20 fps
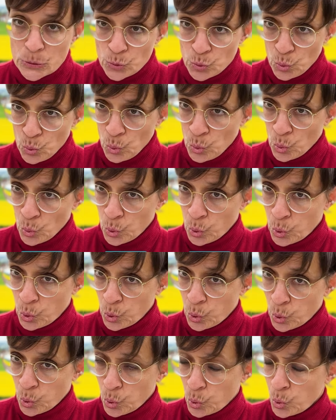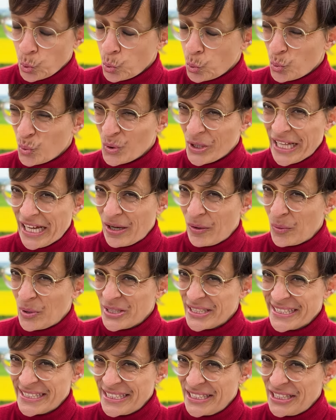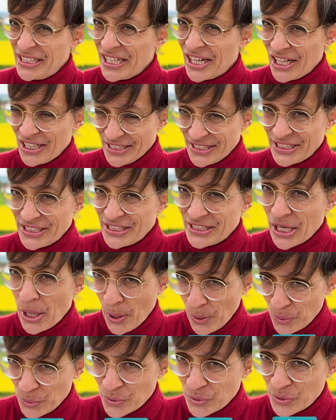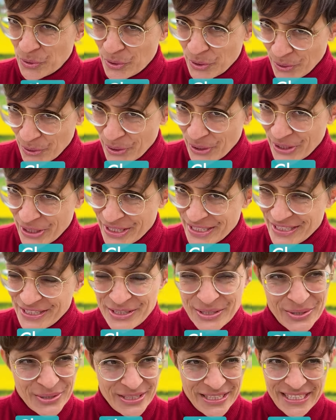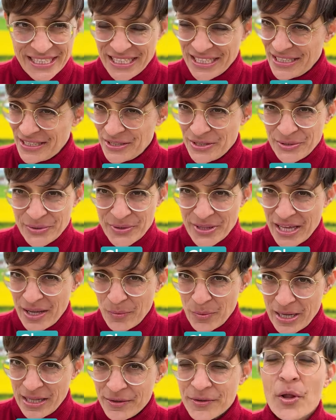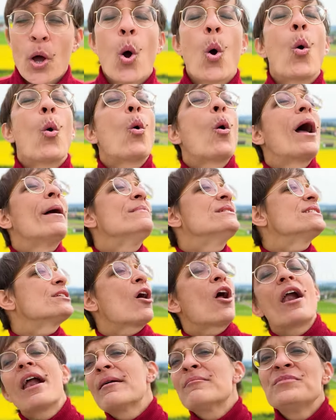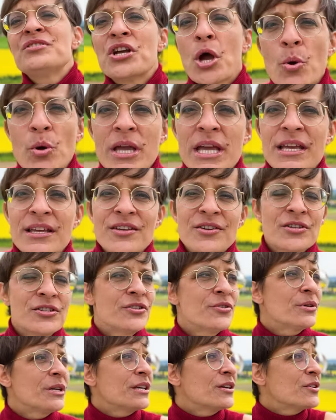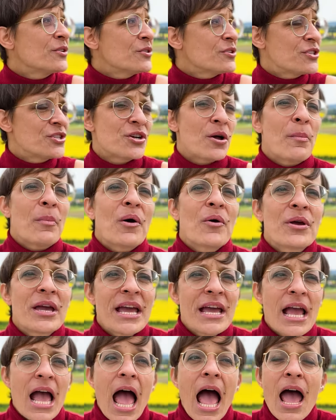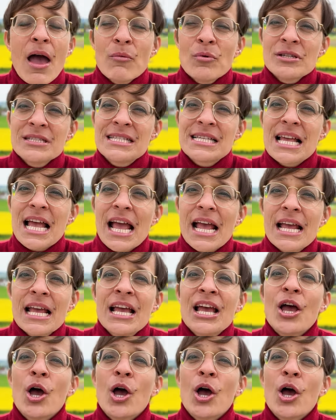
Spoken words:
Oof, that was not so good. You didn't do that well. No, I'm sorry, I'm joking. You're doing a good job. Okay, I would say